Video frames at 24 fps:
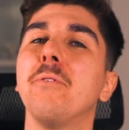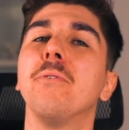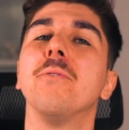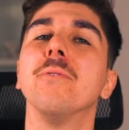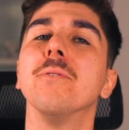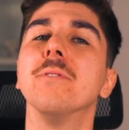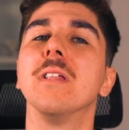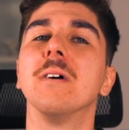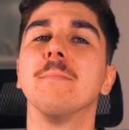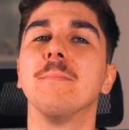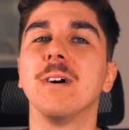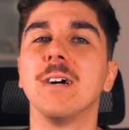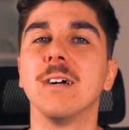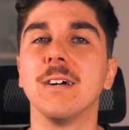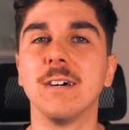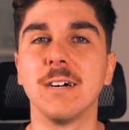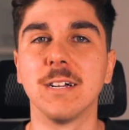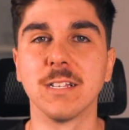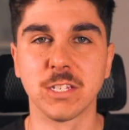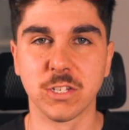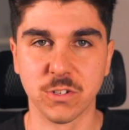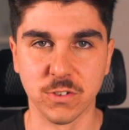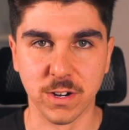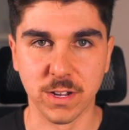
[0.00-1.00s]
pull at my
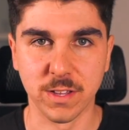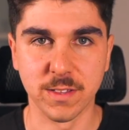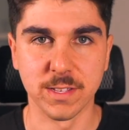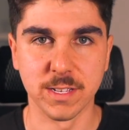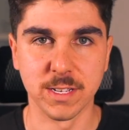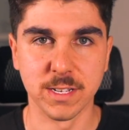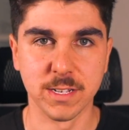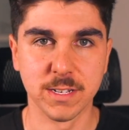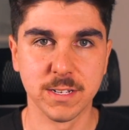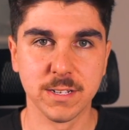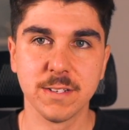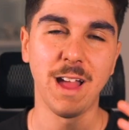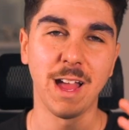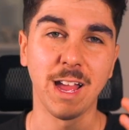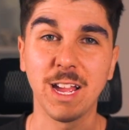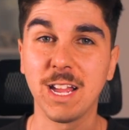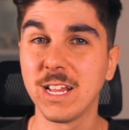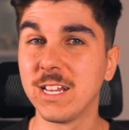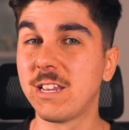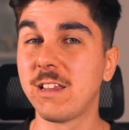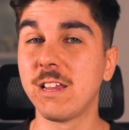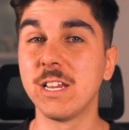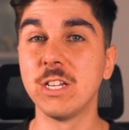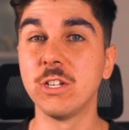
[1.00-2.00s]
heartstrings here and
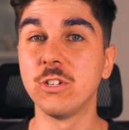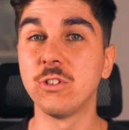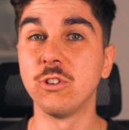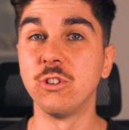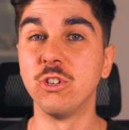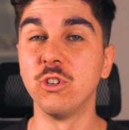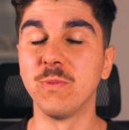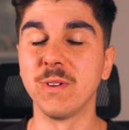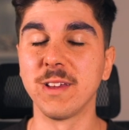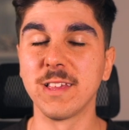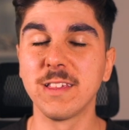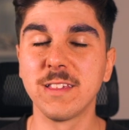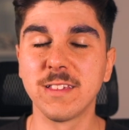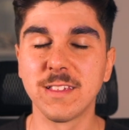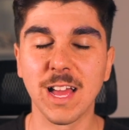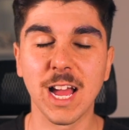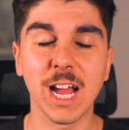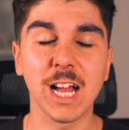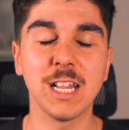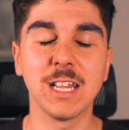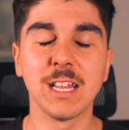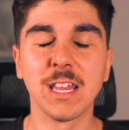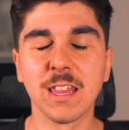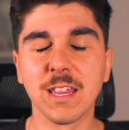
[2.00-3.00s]
continue to do
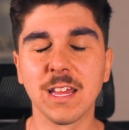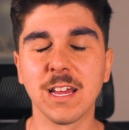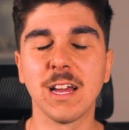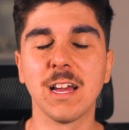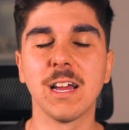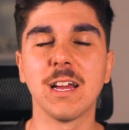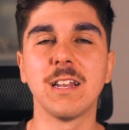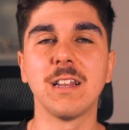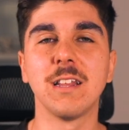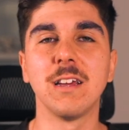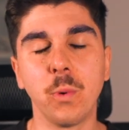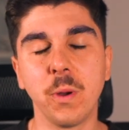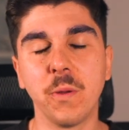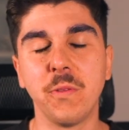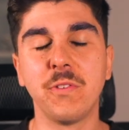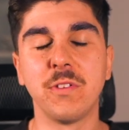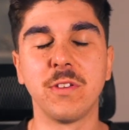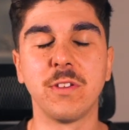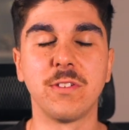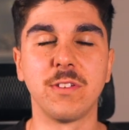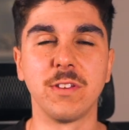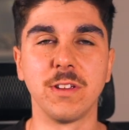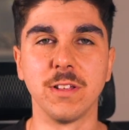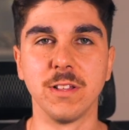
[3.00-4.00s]
exactly that with
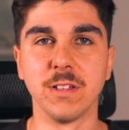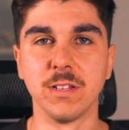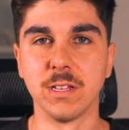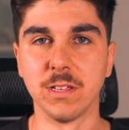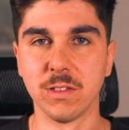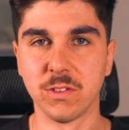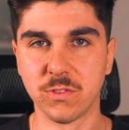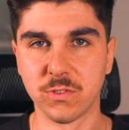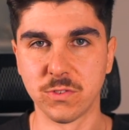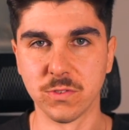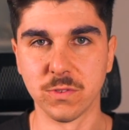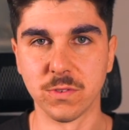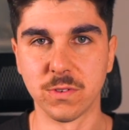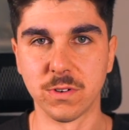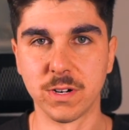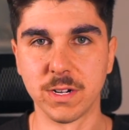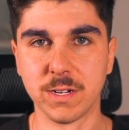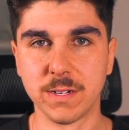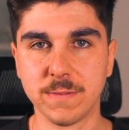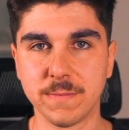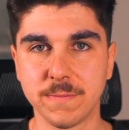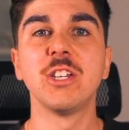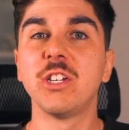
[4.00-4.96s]
Cecilia's story.